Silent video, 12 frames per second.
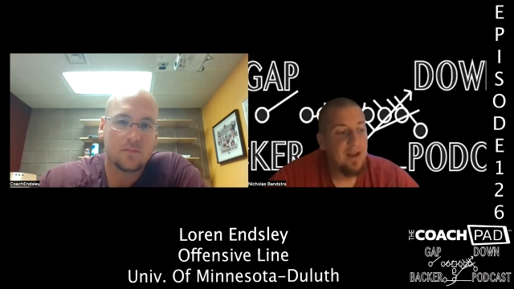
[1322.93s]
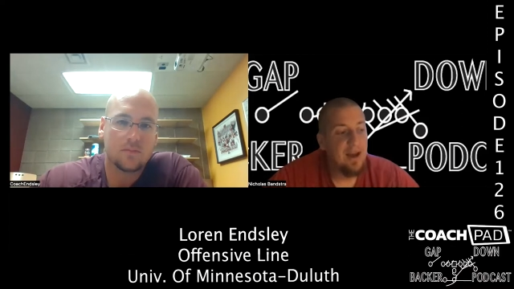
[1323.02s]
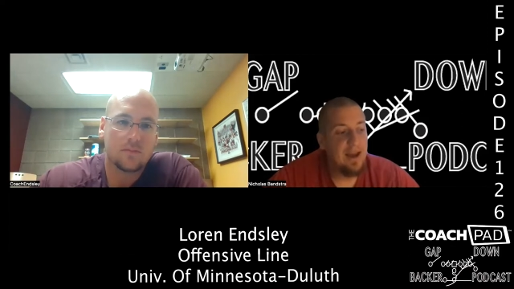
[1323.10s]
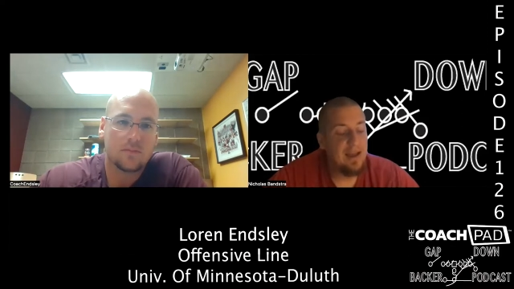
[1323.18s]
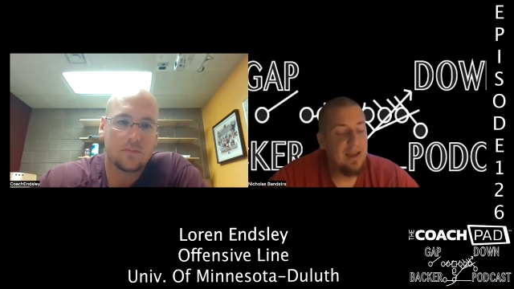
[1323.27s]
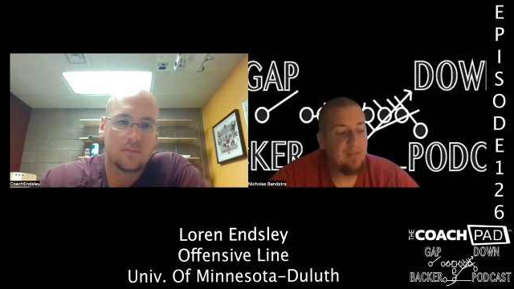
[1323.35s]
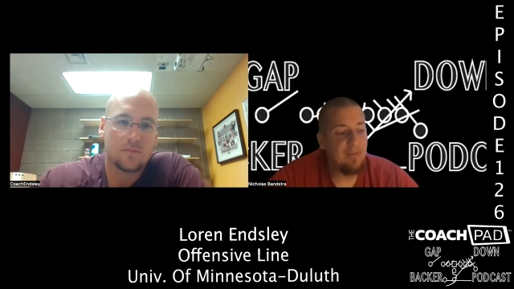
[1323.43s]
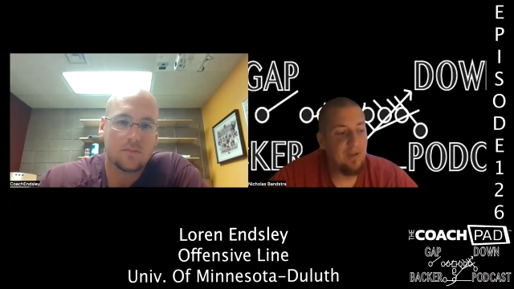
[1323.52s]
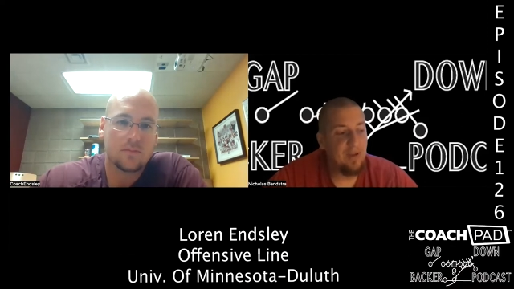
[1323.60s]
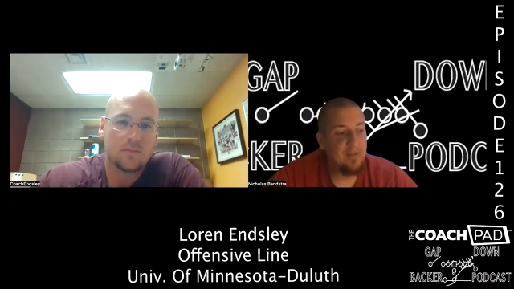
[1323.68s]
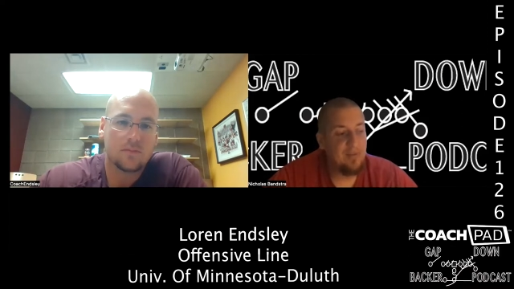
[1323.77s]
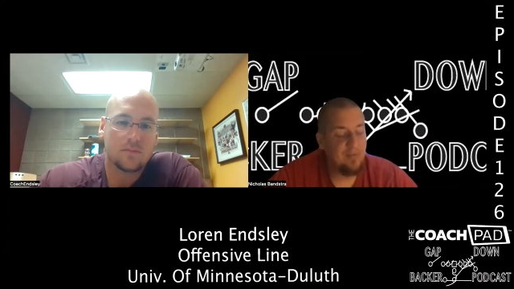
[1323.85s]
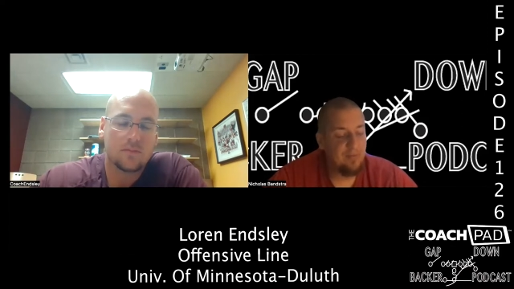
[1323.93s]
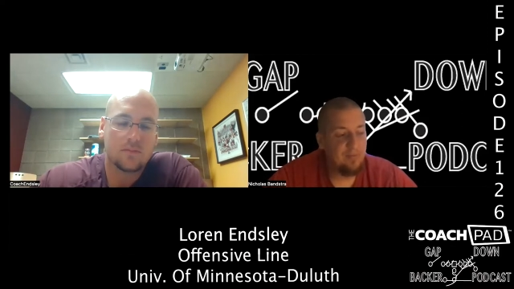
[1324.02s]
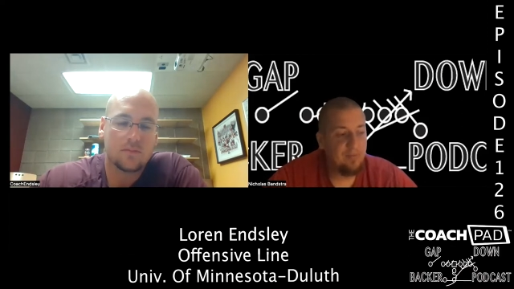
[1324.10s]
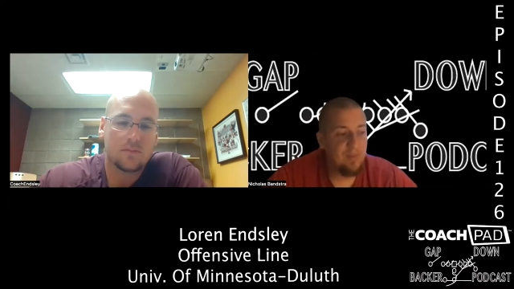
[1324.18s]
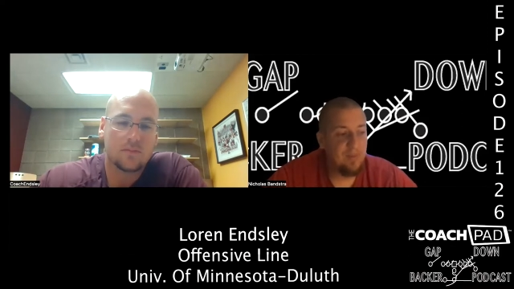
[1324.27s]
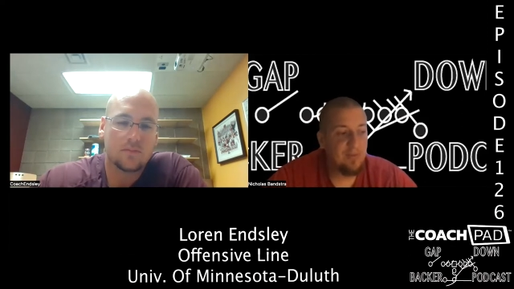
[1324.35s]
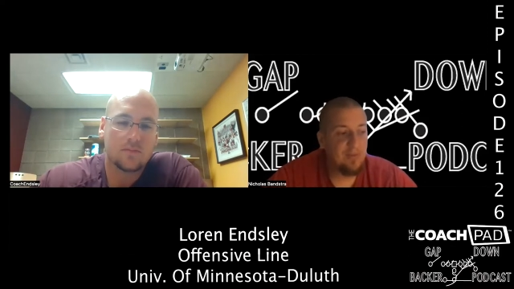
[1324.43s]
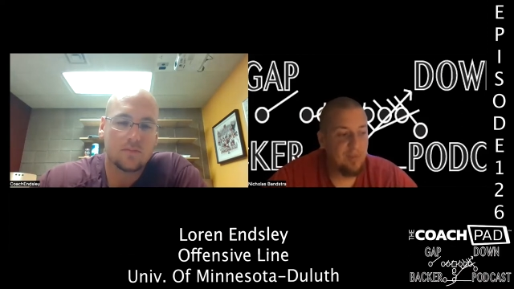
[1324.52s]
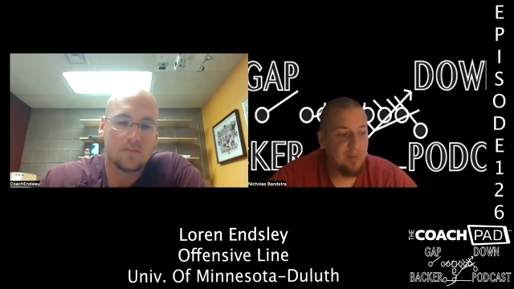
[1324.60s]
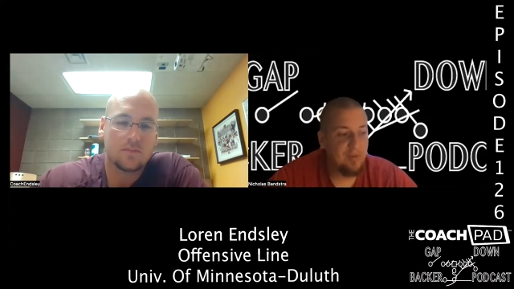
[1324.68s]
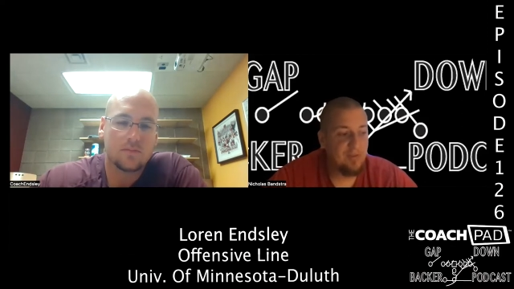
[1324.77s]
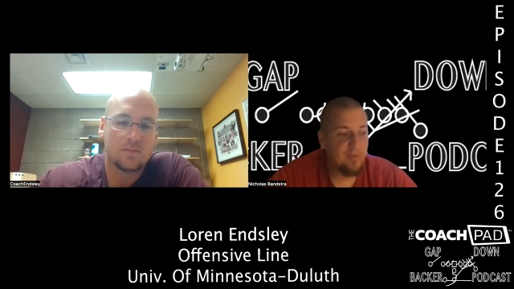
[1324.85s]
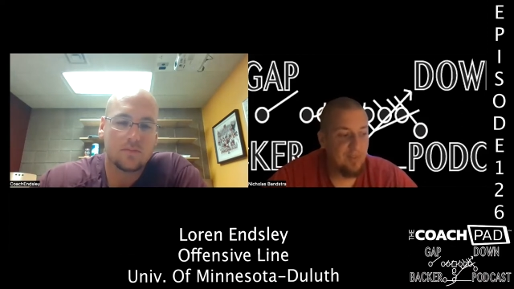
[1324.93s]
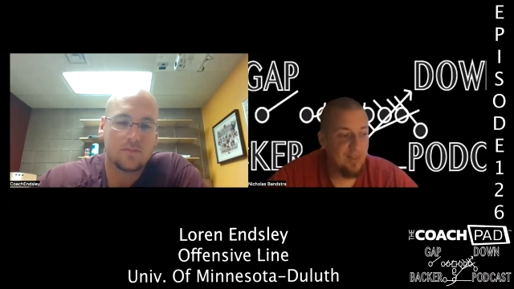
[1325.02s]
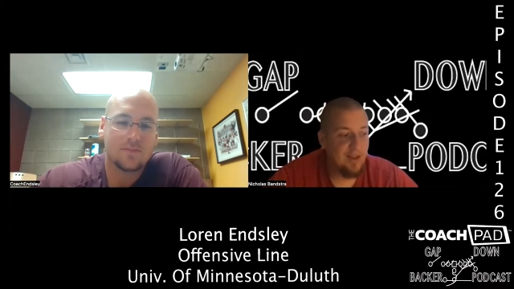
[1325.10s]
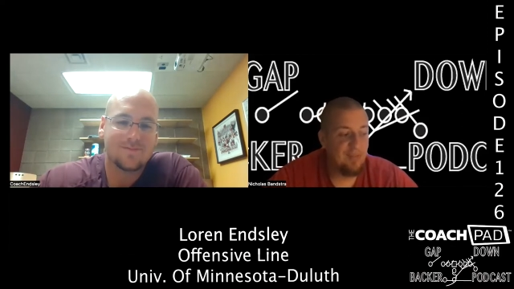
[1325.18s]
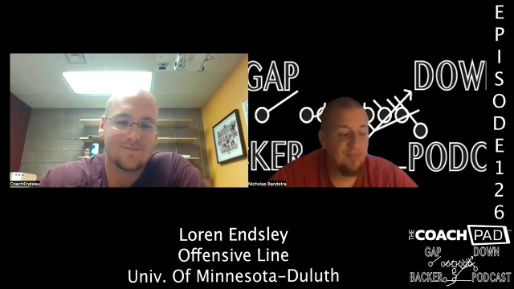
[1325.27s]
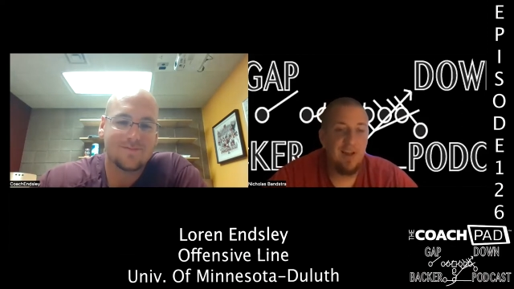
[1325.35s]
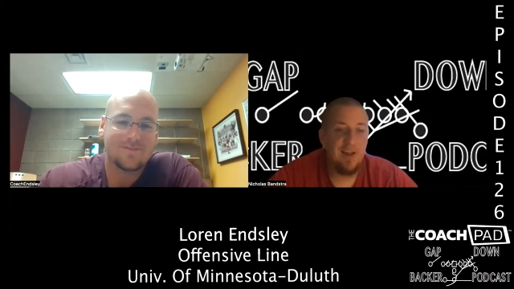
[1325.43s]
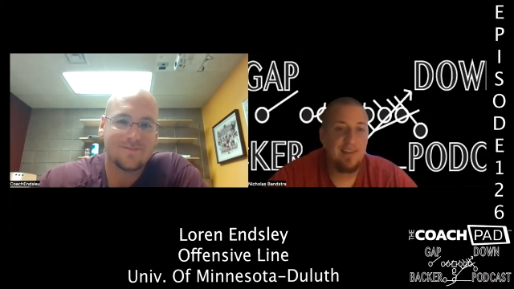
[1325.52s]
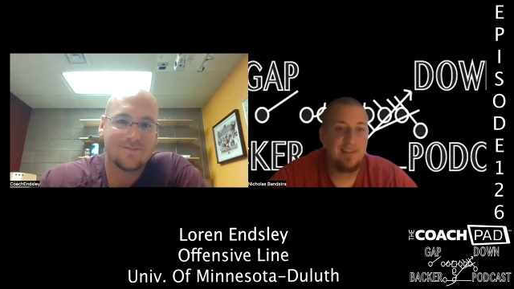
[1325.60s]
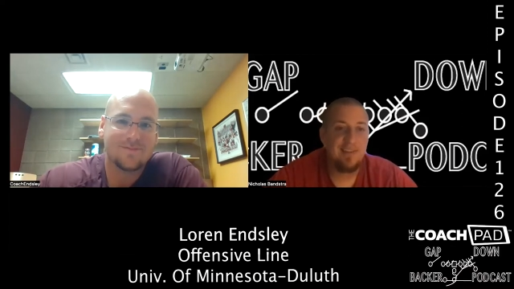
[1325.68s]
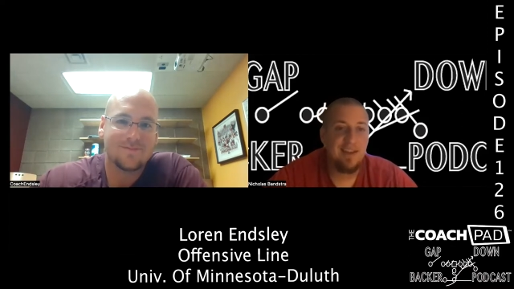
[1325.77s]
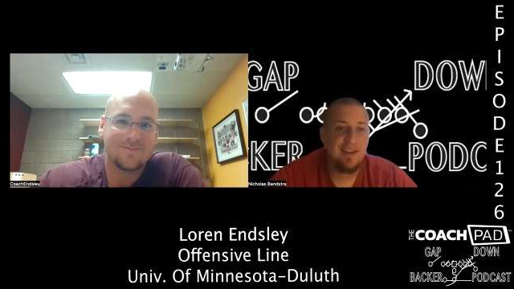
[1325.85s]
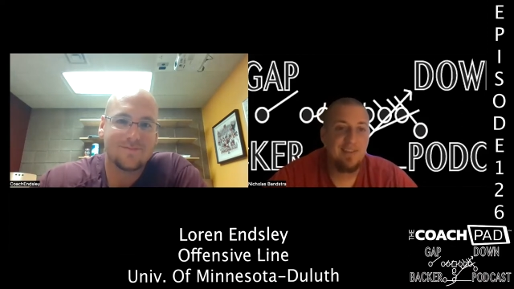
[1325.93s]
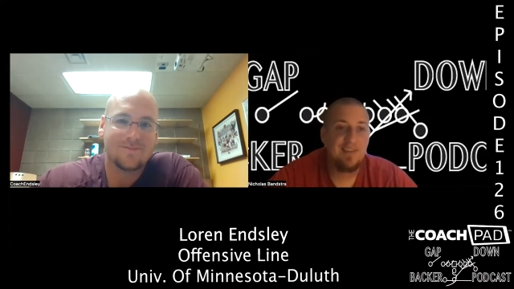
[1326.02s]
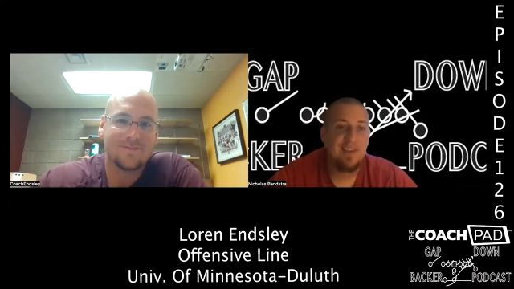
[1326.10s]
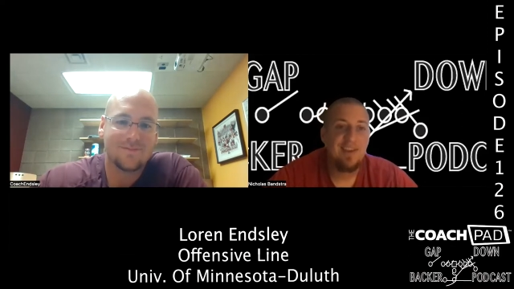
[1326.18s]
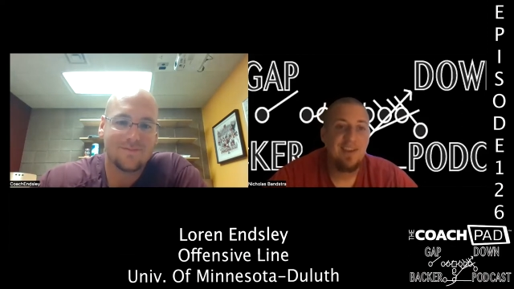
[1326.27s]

Speaker 1: I have I have a mental image of a lot of line sets